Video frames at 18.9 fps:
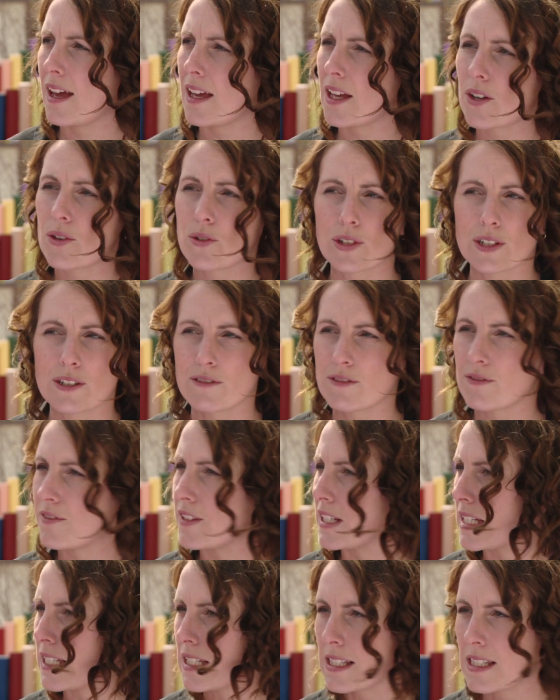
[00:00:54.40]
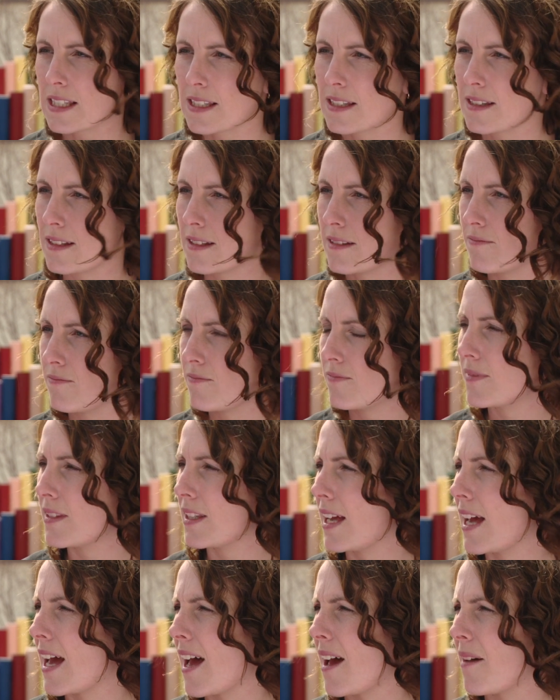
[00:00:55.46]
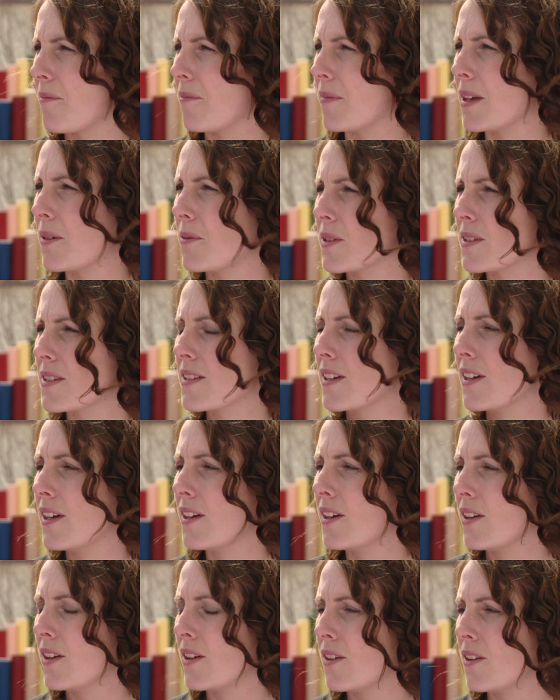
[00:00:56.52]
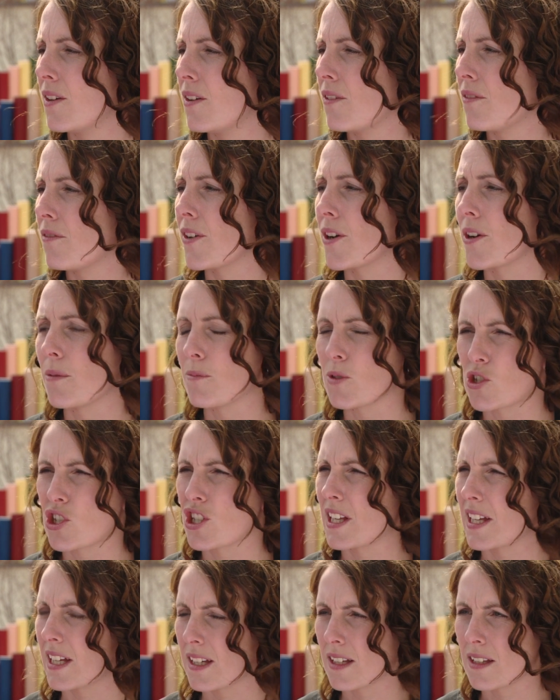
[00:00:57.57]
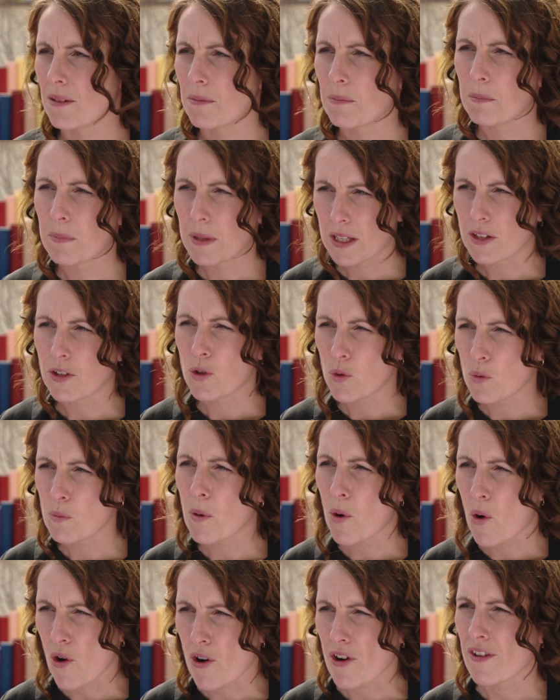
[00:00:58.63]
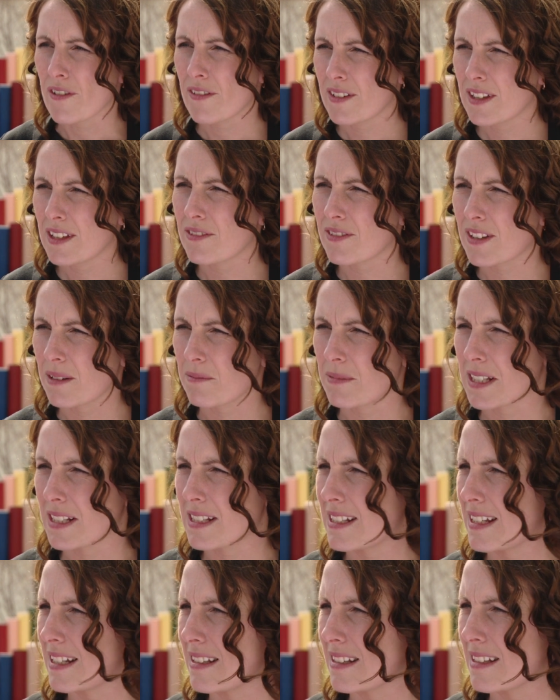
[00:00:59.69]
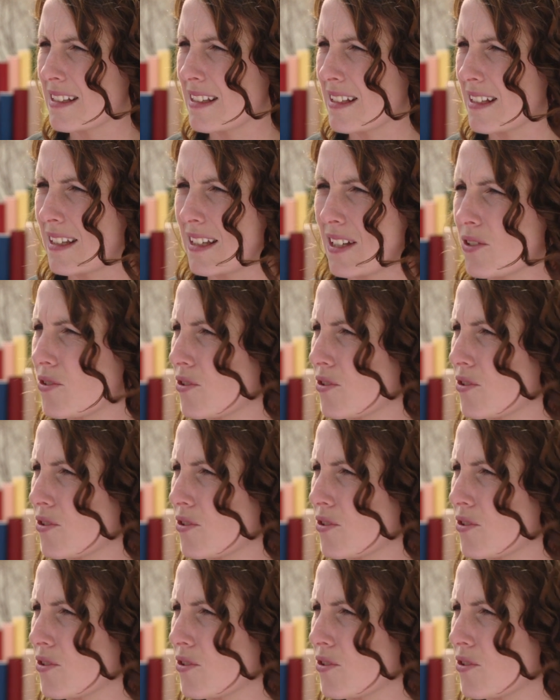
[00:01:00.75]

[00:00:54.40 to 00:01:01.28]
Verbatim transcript: He couldn't feed. Um, he was very much like a big newborn if that makes sense, that he